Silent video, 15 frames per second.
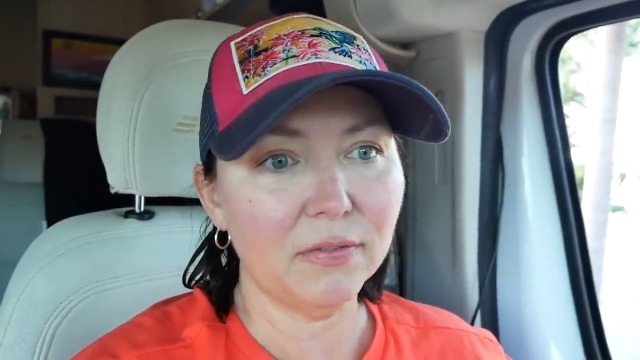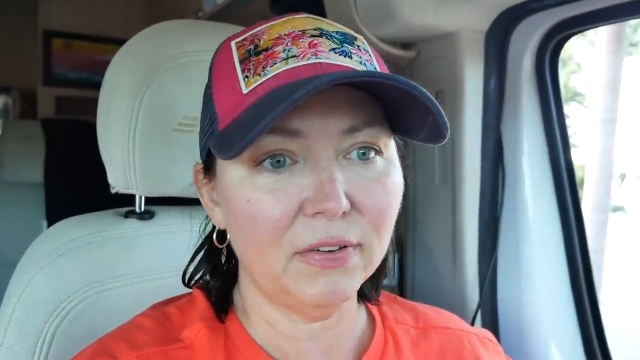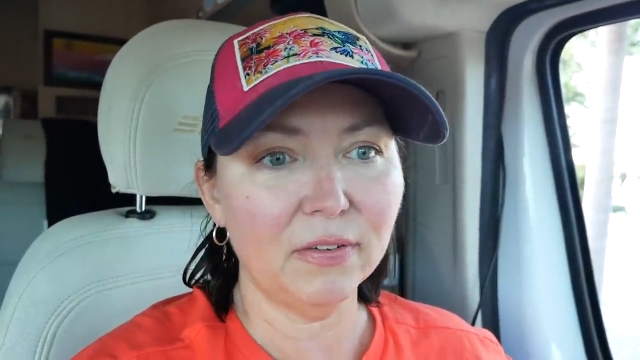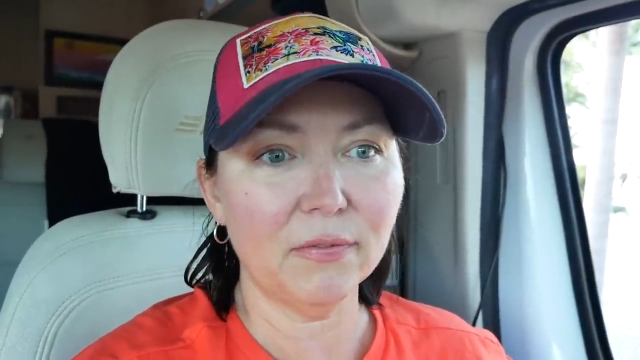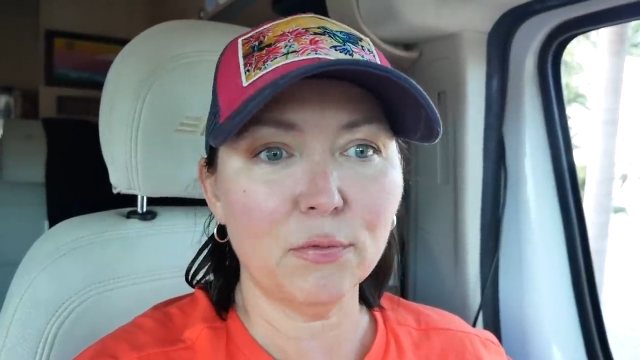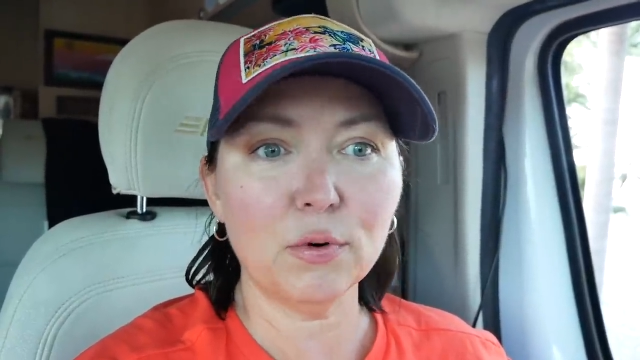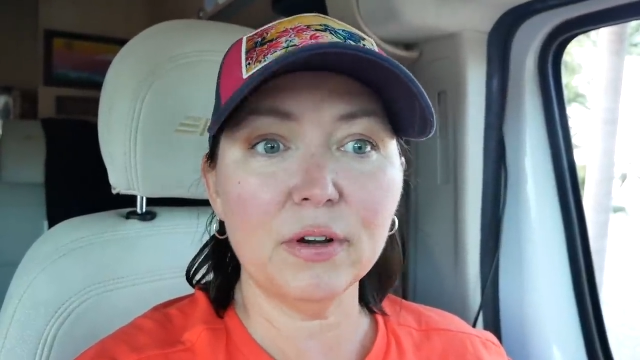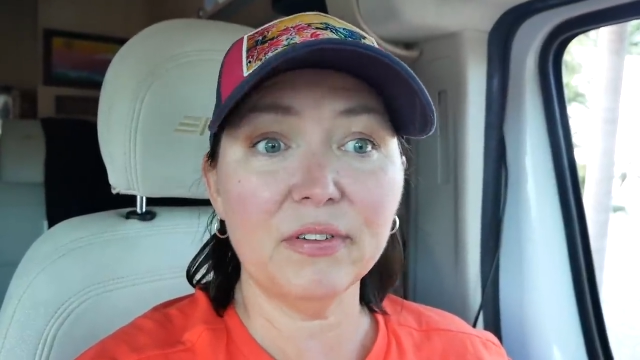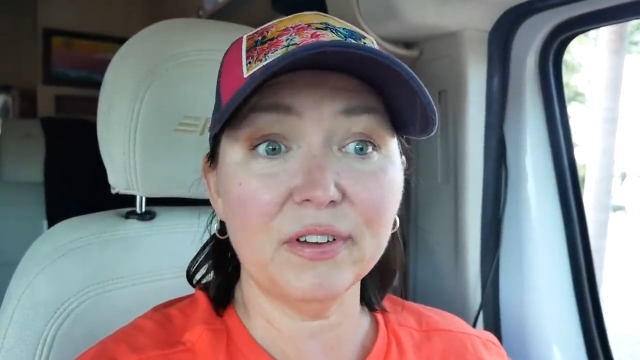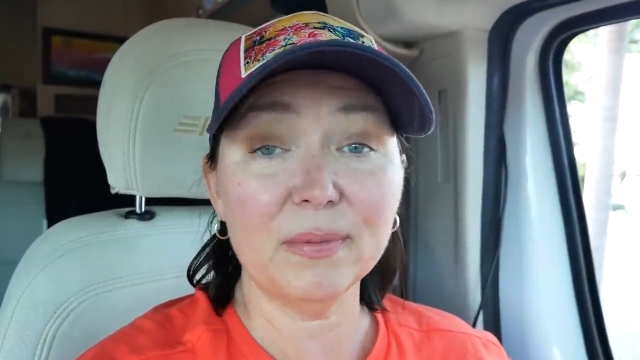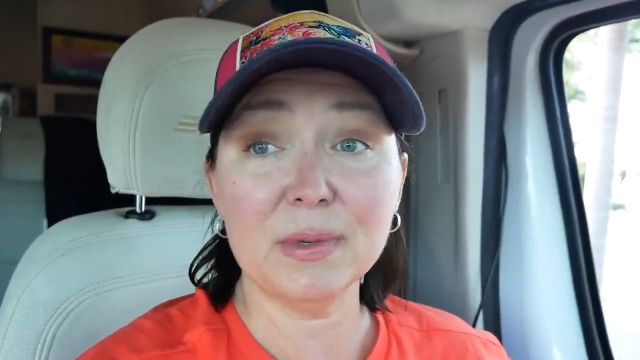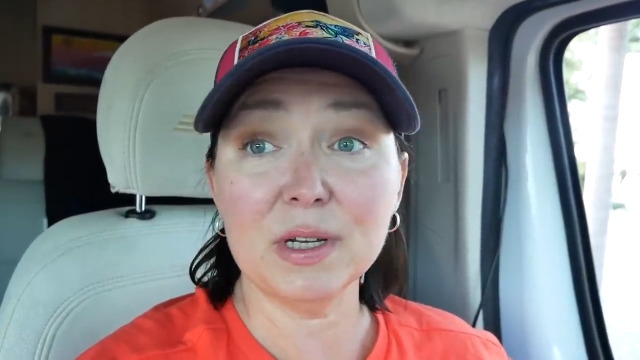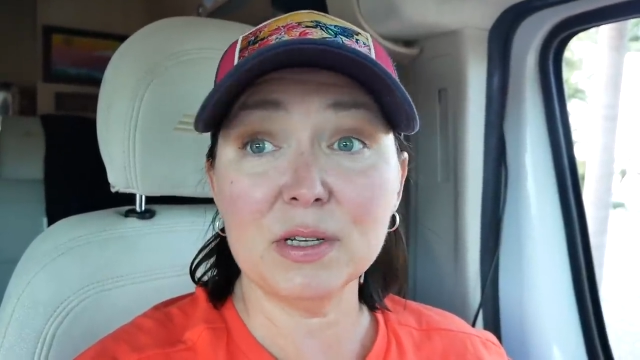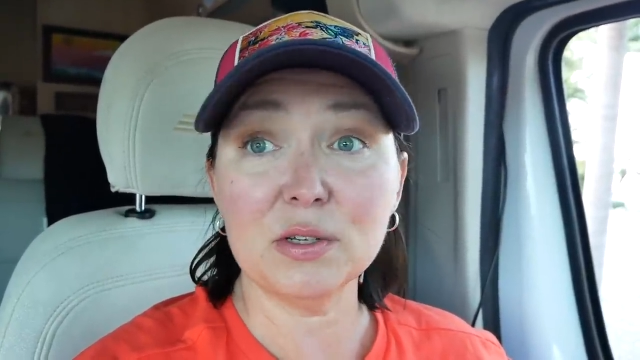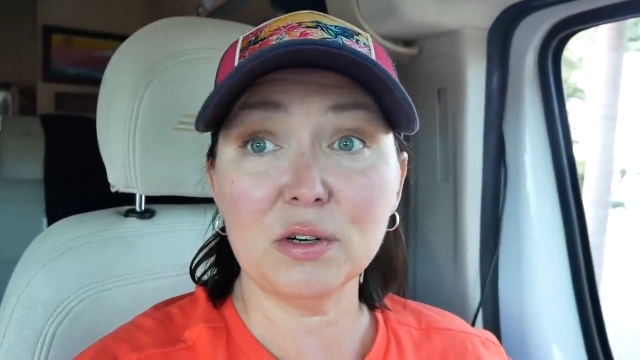45
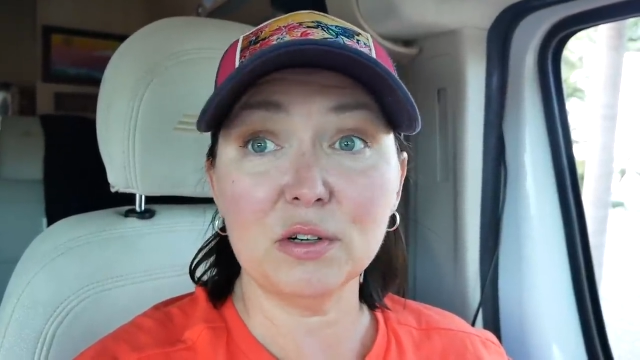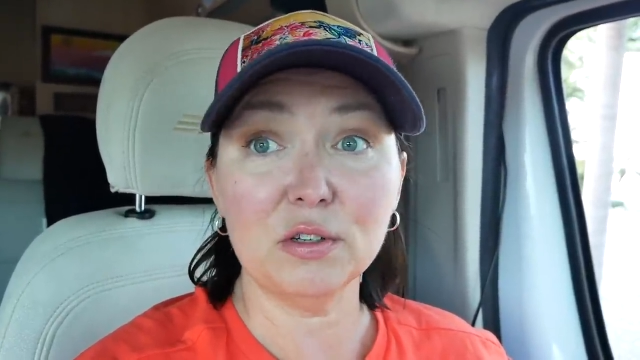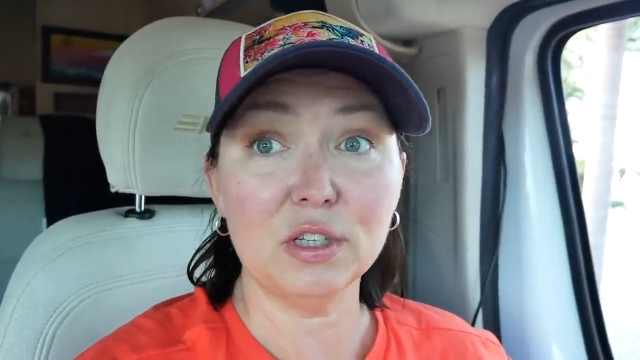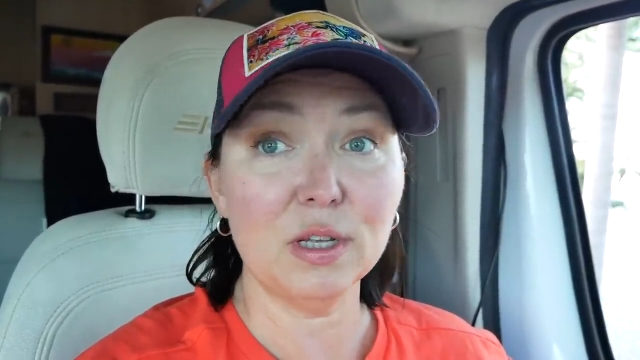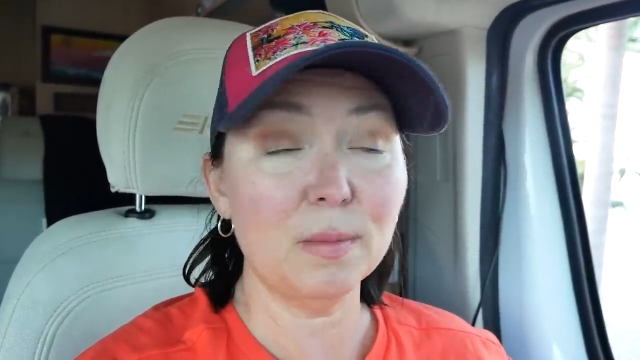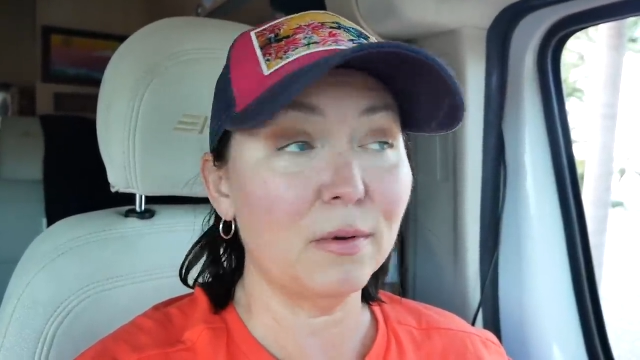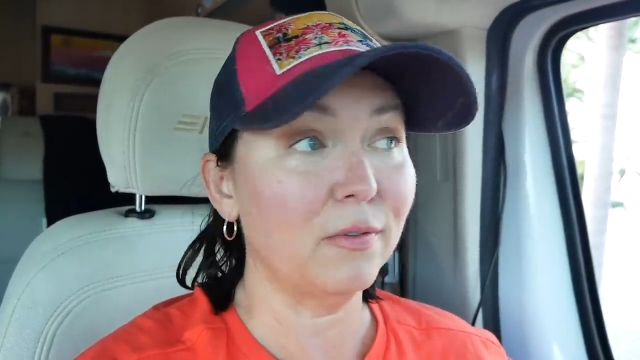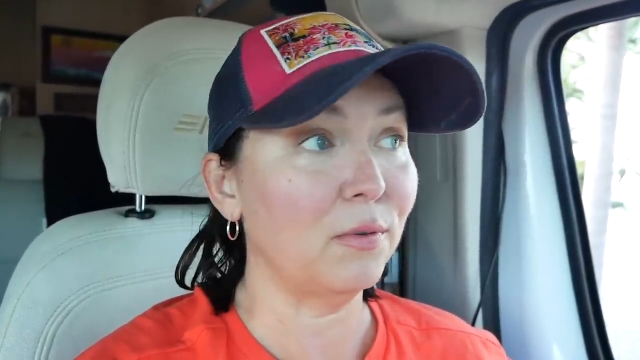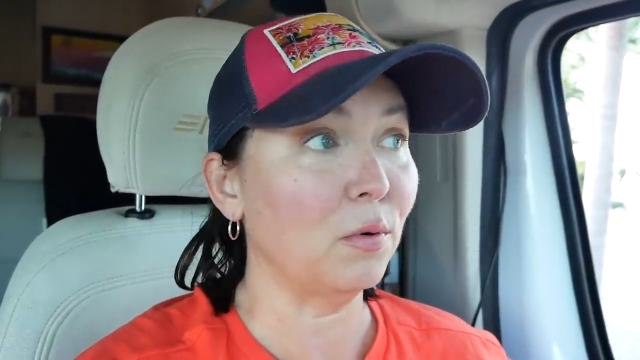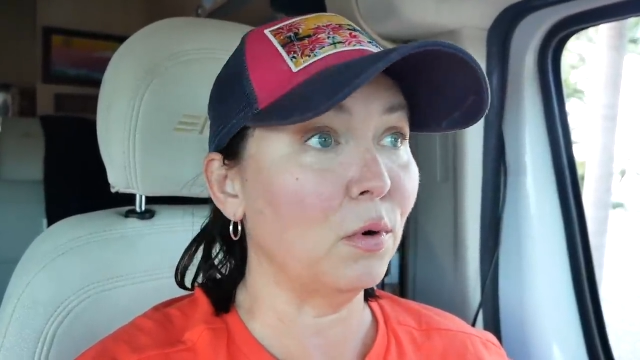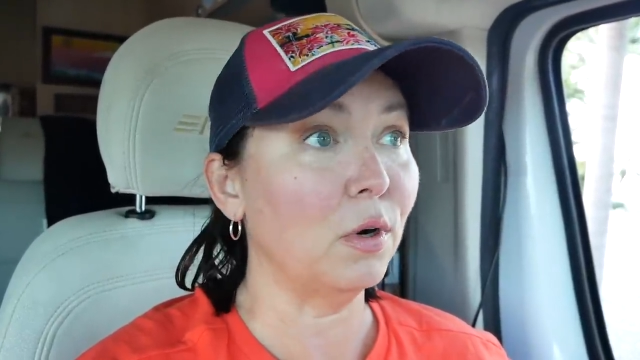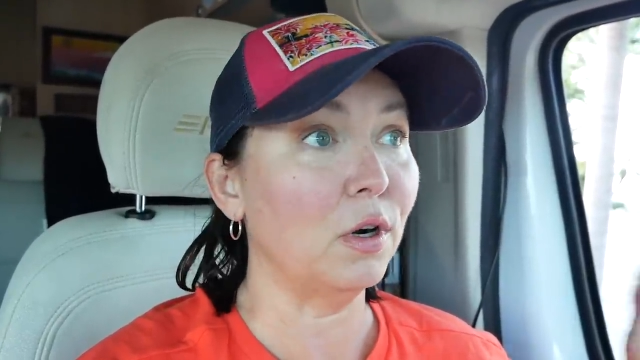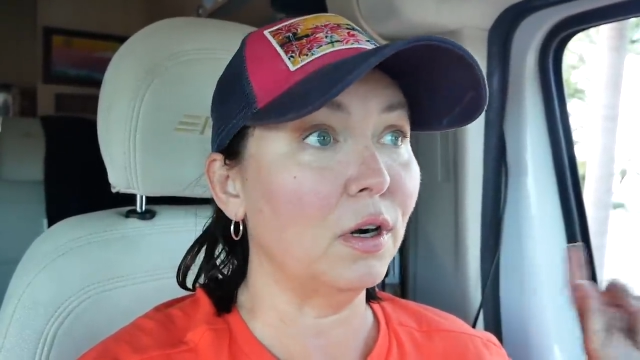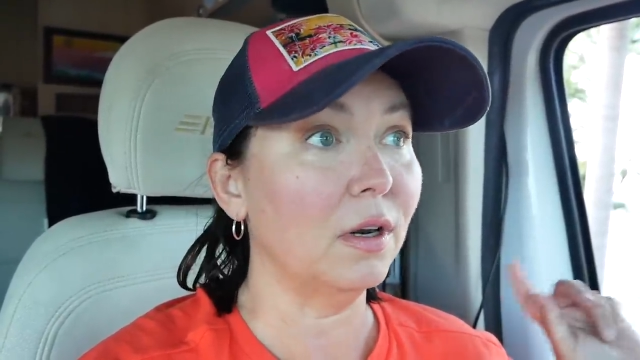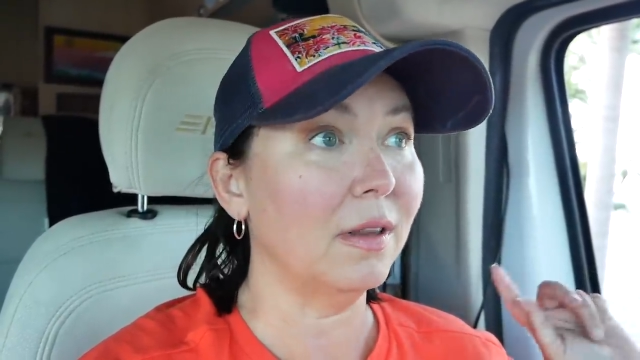minutes early
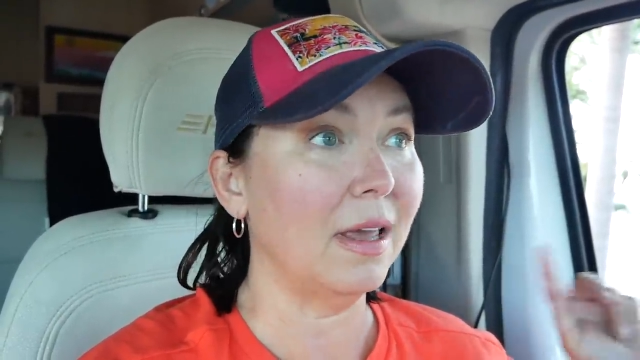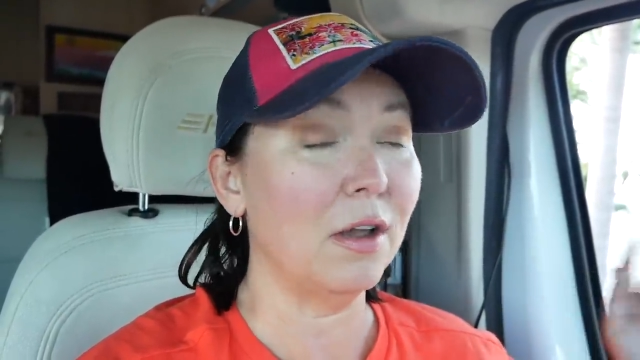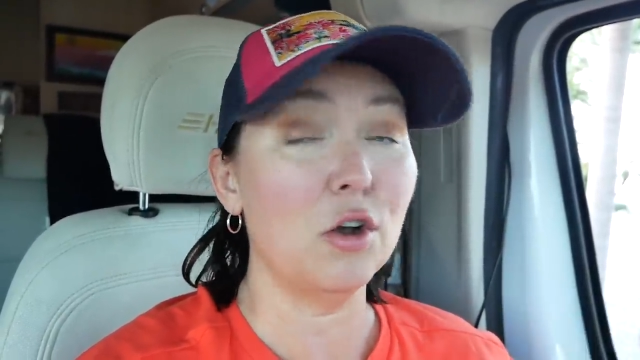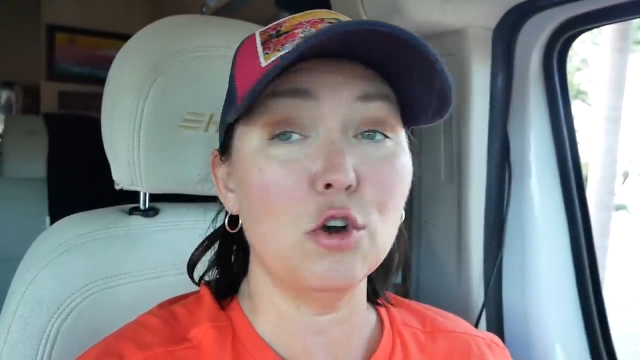before they